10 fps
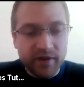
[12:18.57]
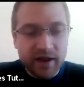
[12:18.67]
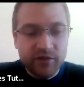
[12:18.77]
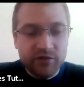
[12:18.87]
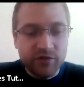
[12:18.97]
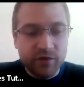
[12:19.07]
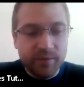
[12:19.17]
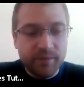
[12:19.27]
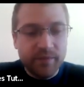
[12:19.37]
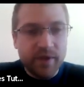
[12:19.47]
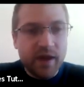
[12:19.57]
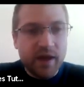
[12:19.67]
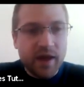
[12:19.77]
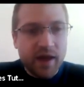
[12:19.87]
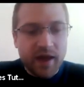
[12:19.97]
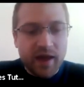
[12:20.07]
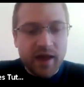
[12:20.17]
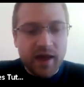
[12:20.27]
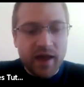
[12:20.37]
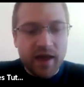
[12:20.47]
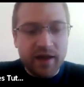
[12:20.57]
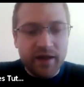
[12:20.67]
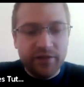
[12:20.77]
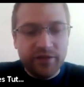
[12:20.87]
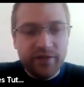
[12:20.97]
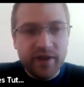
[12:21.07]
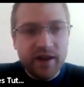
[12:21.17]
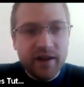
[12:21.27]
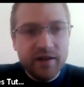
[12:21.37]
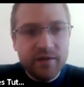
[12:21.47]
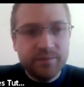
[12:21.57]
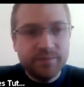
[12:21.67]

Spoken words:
latitude, air is sinking,